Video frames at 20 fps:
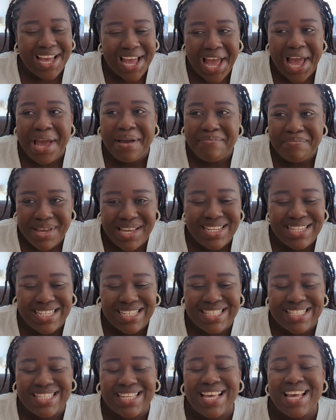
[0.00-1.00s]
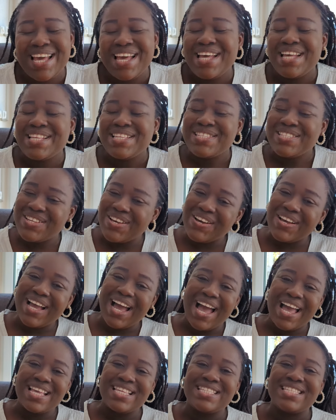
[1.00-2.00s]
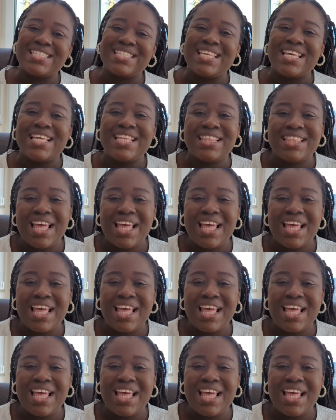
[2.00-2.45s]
I made it. So guys,